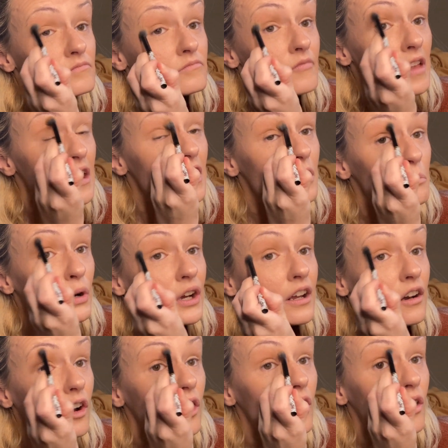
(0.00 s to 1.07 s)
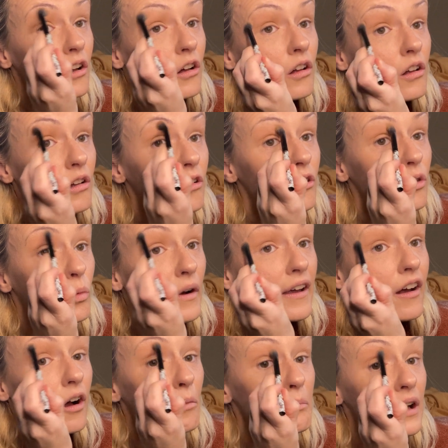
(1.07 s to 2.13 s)
And I bring it all the way
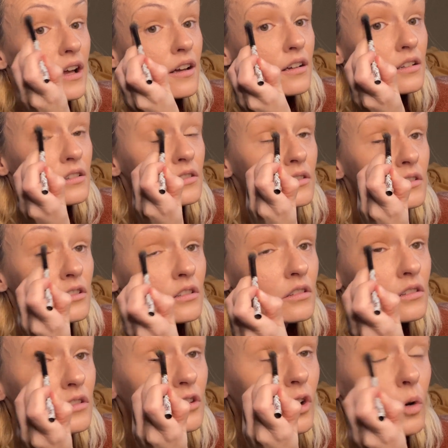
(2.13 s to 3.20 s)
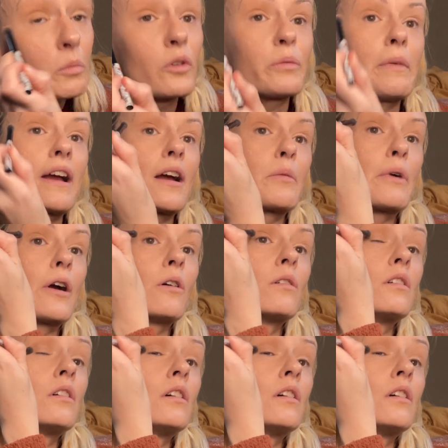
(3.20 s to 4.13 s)
up to almost my eyebrow.